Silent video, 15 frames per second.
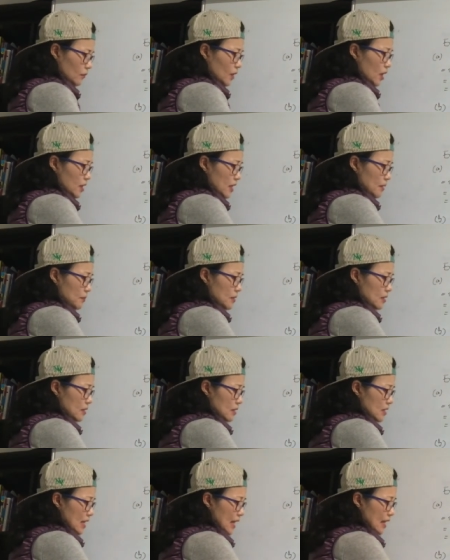That means a
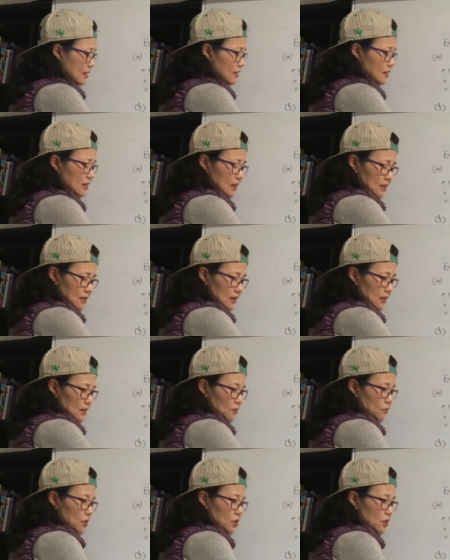tan 60,
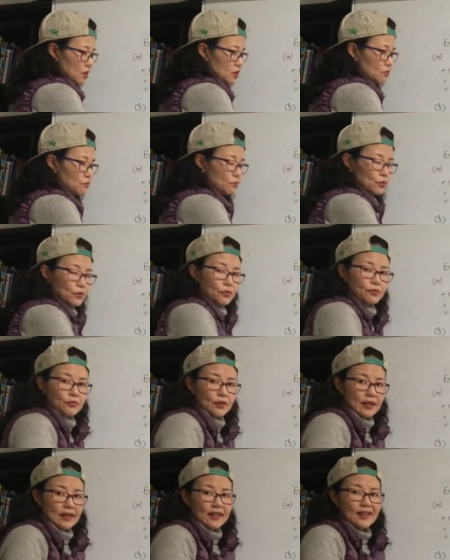which is root 3.
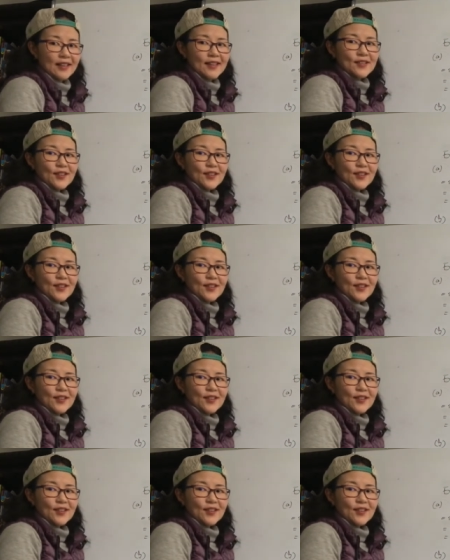So